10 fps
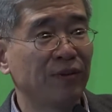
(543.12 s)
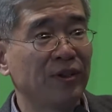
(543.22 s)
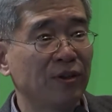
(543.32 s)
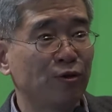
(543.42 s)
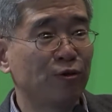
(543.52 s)

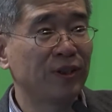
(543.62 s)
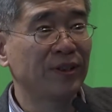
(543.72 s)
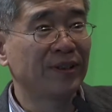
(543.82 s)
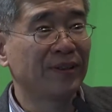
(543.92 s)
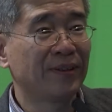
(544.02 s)

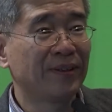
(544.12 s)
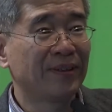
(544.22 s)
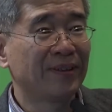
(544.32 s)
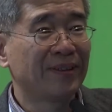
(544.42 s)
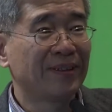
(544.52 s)
industries,
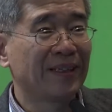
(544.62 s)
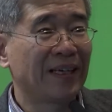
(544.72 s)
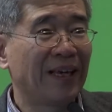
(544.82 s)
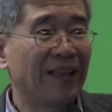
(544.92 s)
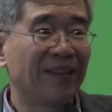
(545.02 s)

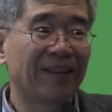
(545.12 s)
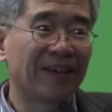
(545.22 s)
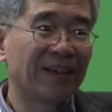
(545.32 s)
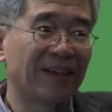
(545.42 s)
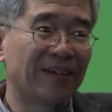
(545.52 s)
and
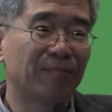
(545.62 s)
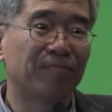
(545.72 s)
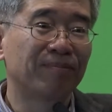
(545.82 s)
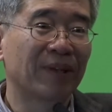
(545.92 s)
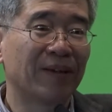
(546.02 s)

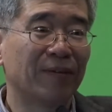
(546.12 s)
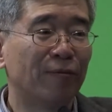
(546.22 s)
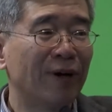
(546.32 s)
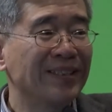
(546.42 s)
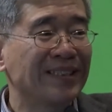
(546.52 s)

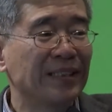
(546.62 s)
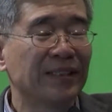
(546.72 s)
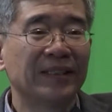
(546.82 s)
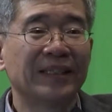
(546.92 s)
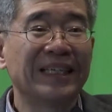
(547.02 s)
rent
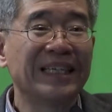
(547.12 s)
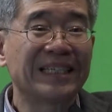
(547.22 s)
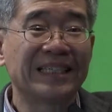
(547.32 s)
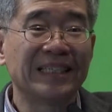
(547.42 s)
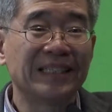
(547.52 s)

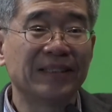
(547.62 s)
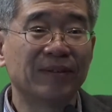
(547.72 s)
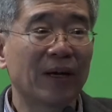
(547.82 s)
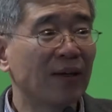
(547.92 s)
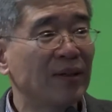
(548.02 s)
increase.
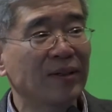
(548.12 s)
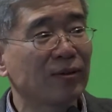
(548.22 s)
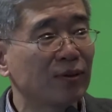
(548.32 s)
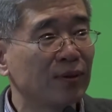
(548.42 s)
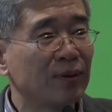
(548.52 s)
I'd like
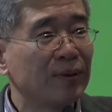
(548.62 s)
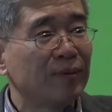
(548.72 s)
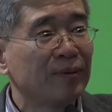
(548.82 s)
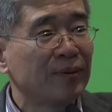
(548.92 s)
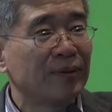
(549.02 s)
to,
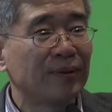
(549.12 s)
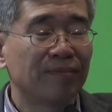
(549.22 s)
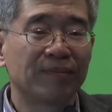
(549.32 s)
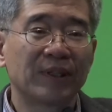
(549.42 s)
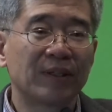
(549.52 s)

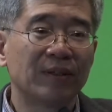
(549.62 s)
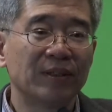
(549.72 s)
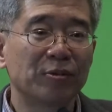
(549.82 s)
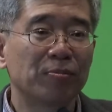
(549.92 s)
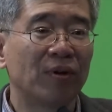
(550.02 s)

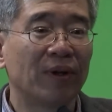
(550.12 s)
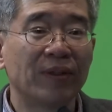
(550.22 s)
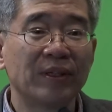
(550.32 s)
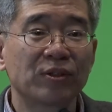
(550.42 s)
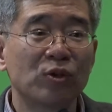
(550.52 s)
explain
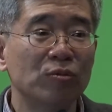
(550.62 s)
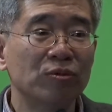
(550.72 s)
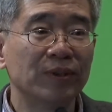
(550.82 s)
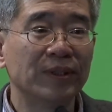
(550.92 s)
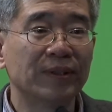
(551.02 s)
these core
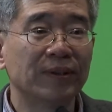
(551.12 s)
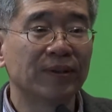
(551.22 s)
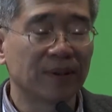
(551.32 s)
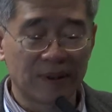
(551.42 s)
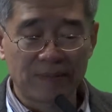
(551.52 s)
movements.
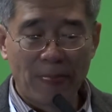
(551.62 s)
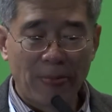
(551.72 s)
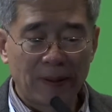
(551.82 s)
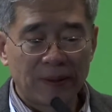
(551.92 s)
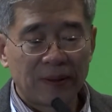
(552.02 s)
So,
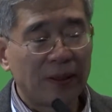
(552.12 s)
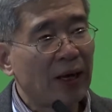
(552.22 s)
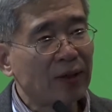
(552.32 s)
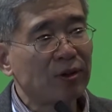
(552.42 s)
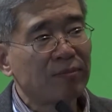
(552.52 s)

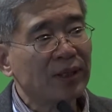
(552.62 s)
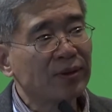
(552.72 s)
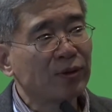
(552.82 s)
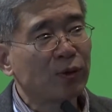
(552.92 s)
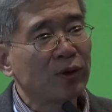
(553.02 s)
actually, my
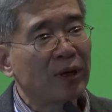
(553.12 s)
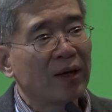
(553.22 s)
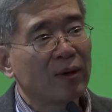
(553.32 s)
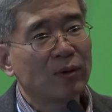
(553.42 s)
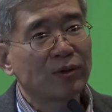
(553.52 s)

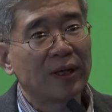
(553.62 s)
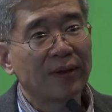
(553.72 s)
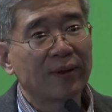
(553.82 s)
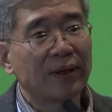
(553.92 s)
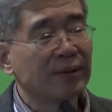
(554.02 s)
storyline goes
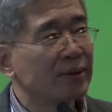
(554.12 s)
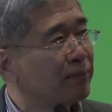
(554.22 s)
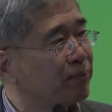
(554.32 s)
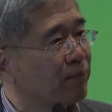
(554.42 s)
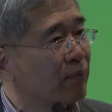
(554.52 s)
like this:
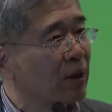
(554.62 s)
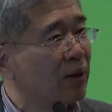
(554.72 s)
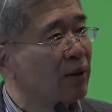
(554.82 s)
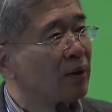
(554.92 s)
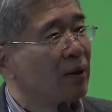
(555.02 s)

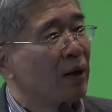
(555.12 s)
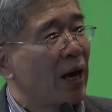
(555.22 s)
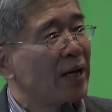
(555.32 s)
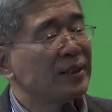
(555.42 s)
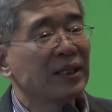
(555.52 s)

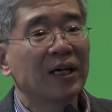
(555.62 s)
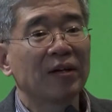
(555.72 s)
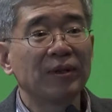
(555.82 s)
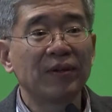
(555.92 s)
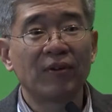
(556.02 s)
as the
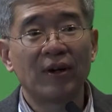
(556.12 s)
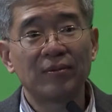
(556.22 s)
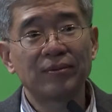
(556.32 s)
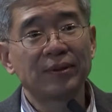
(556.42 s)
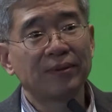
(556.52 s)
economy
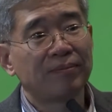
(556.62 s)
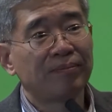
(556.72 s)
develops,